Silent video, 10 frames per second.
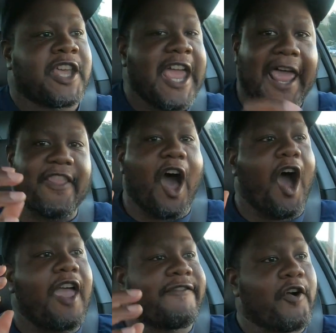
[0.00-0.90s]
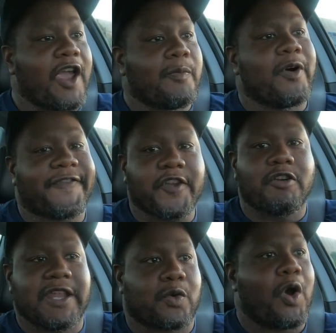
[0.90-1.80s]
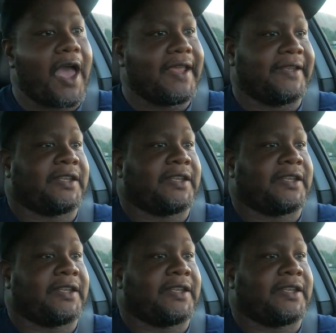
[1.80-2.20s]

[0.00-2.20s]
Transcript: and the higher volume of fuel required.